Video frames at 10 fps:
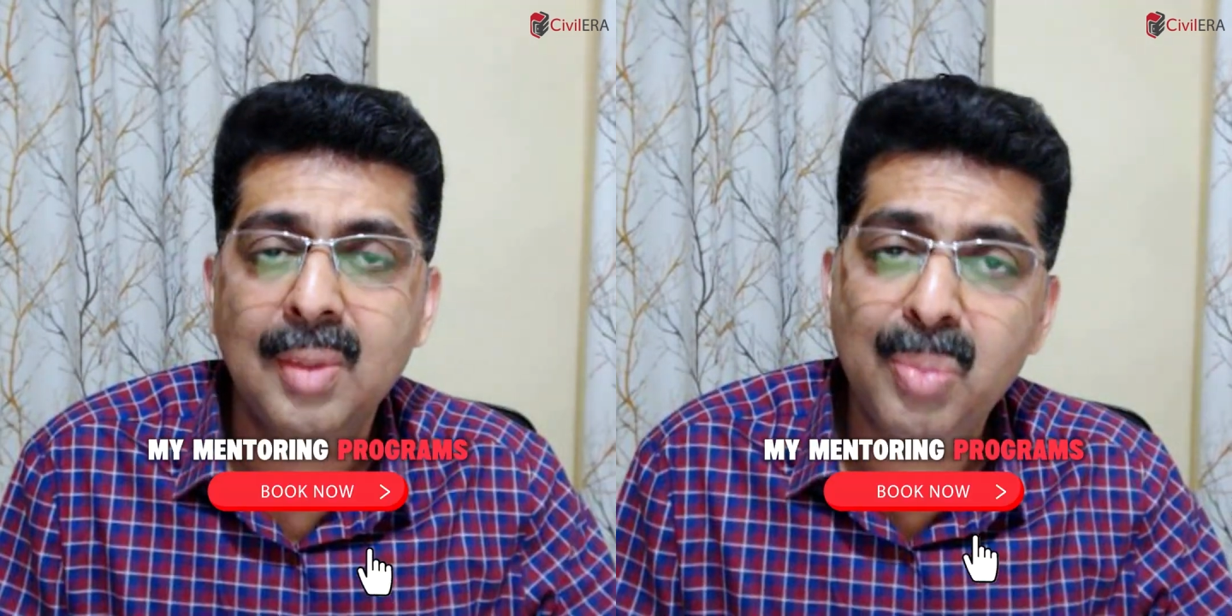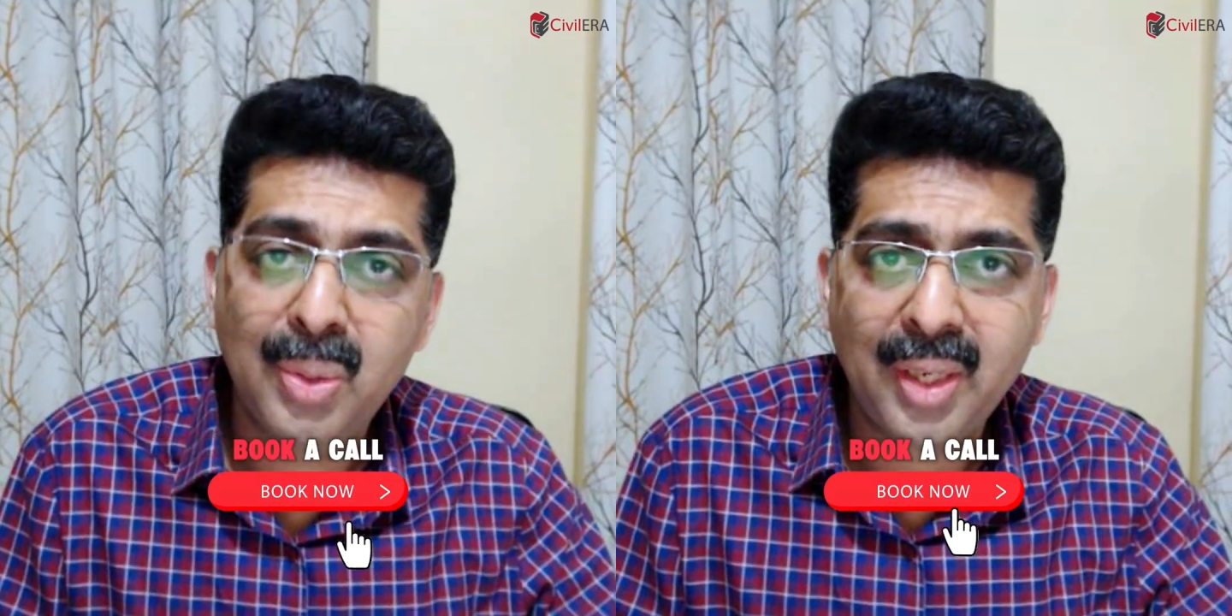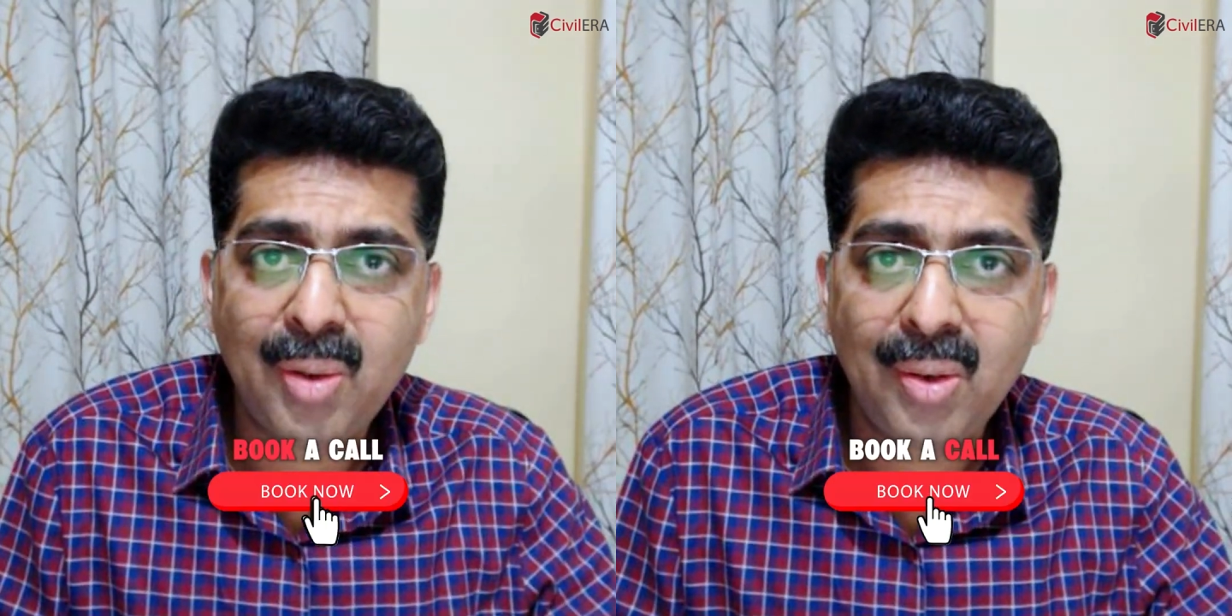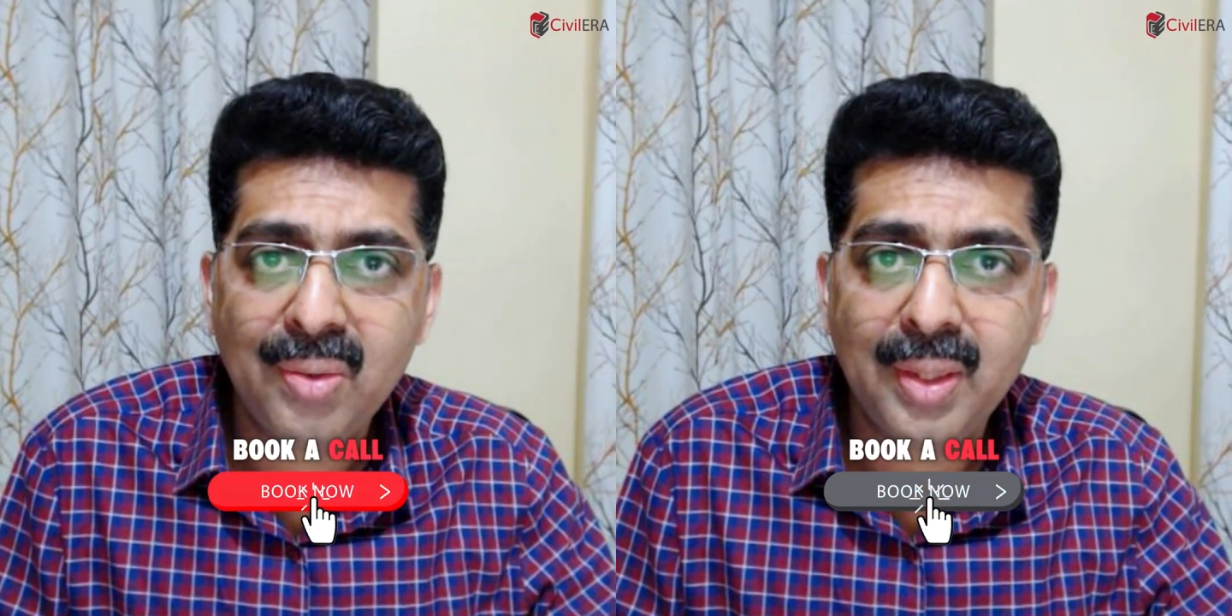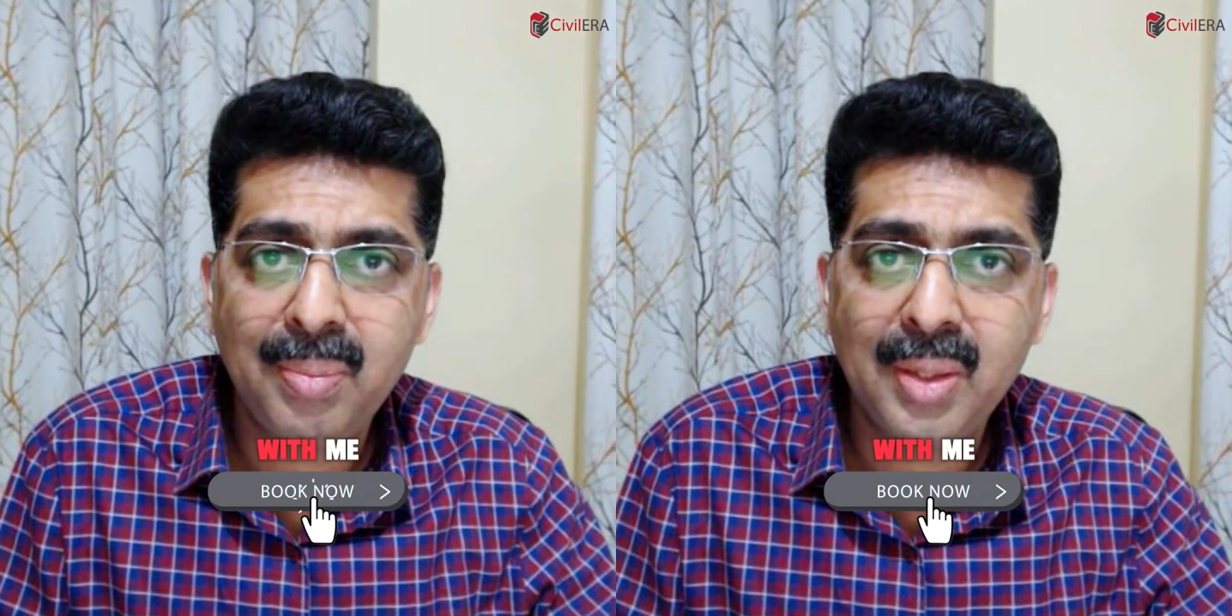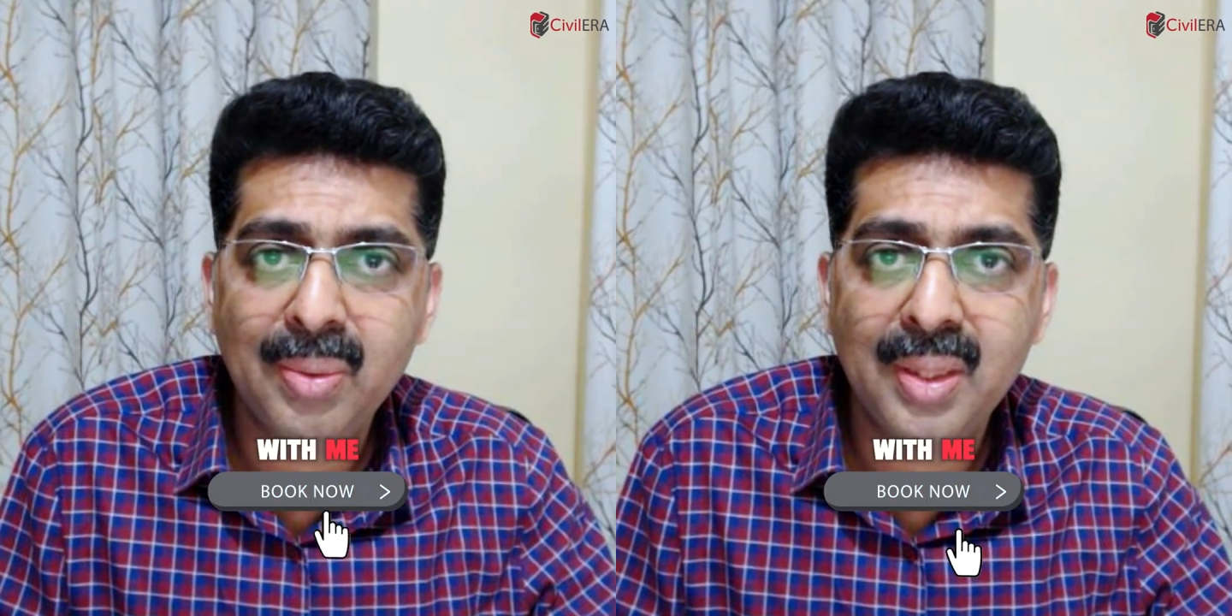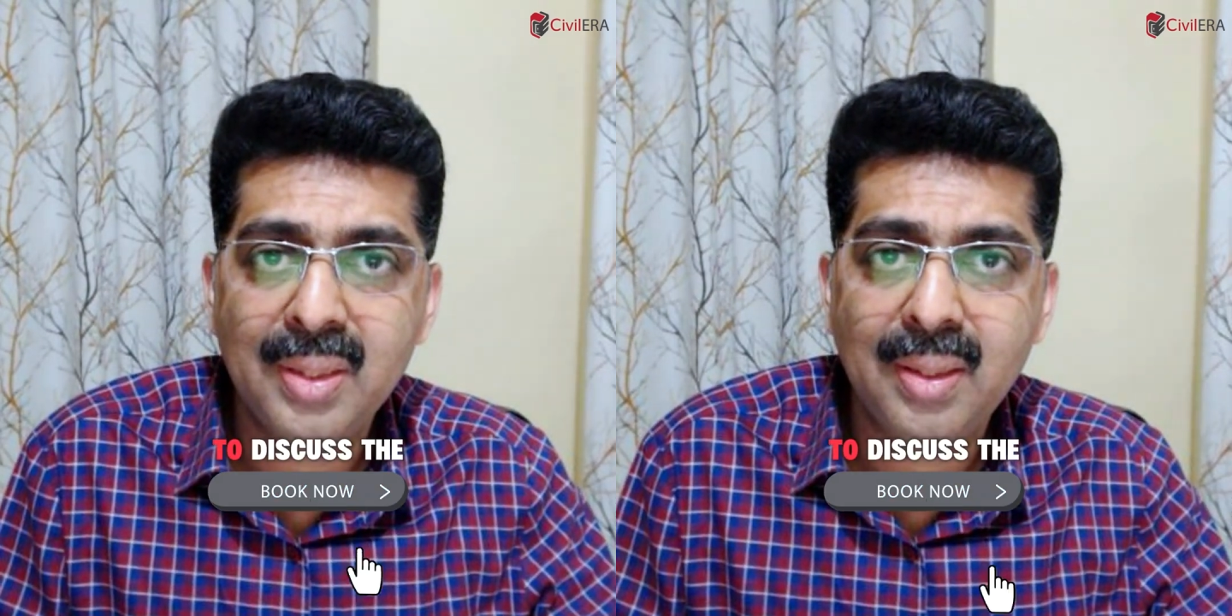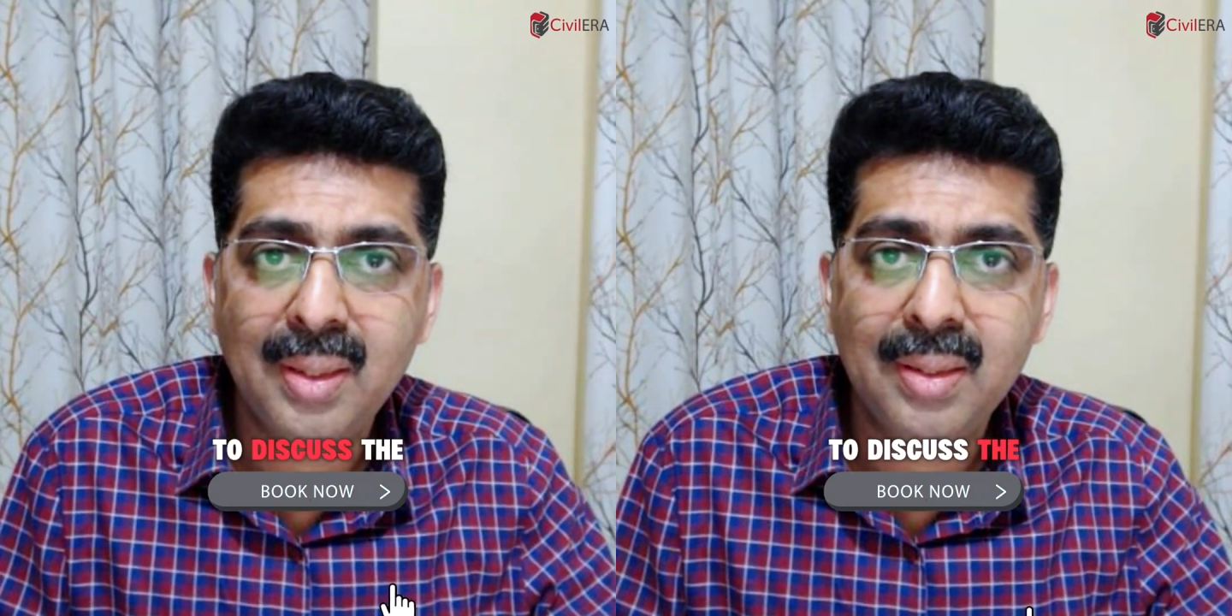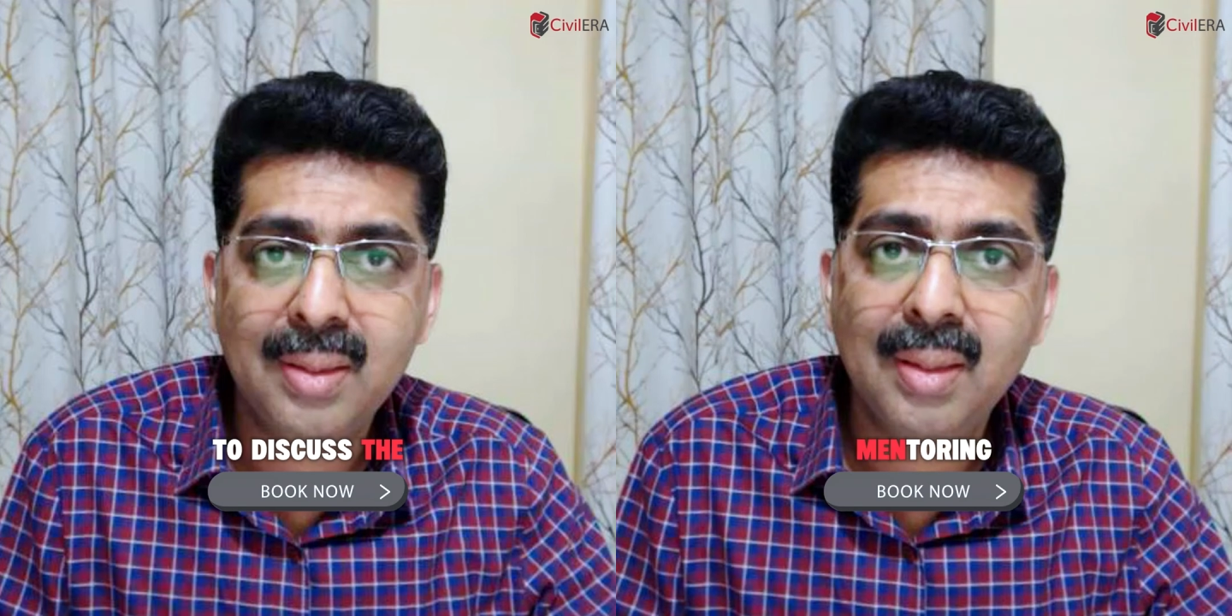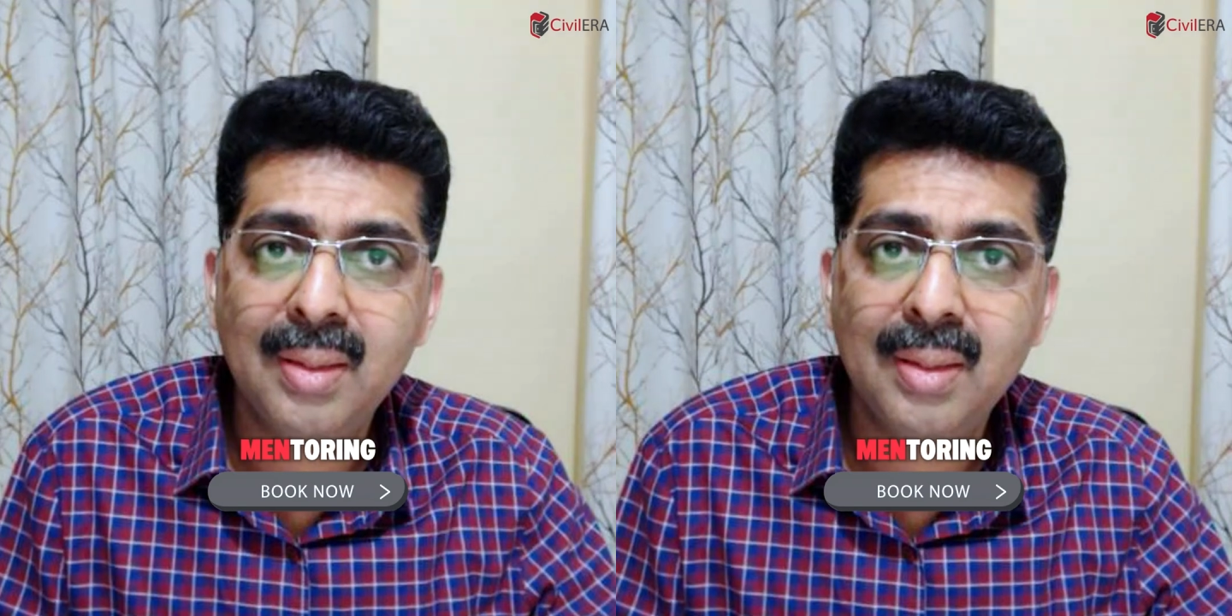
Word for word: Book a call with me to discuss